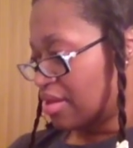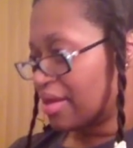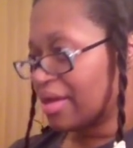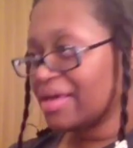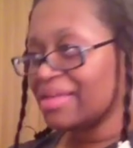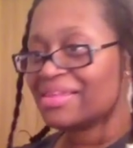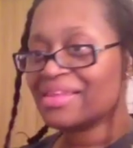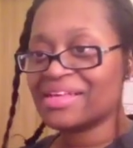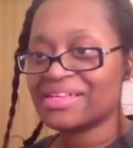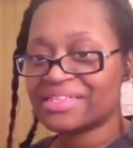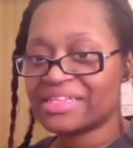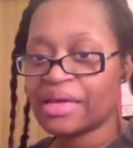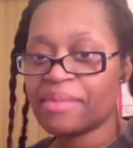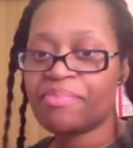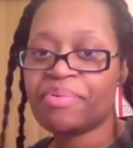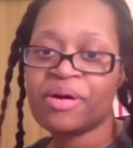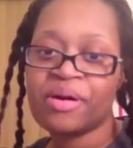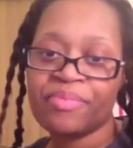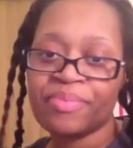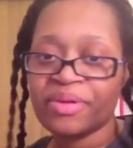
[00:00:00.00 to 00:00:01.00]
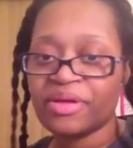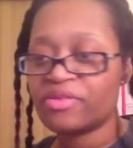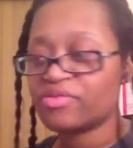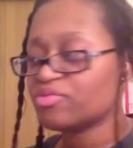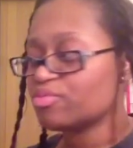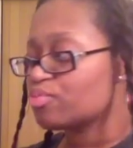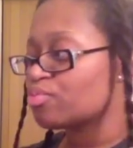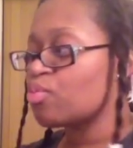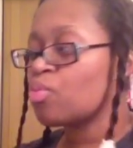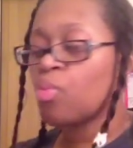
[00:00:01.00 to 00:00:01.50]
unless that puppy is
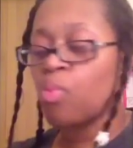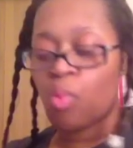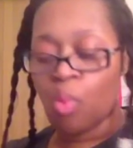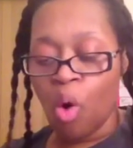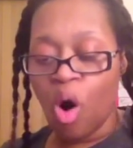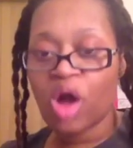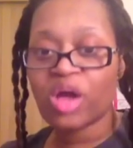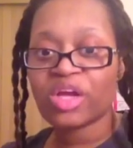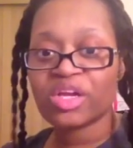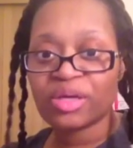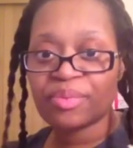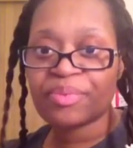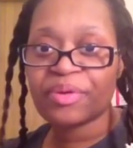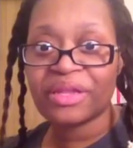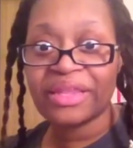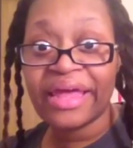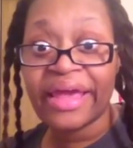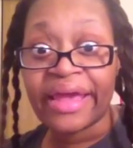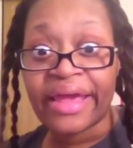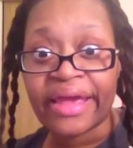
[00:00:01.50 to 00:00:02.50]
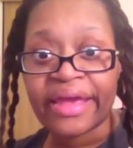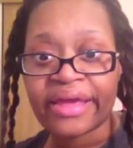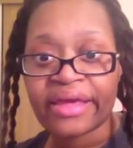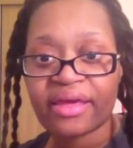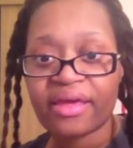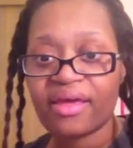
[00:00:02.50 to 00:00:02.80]
walking up your leg.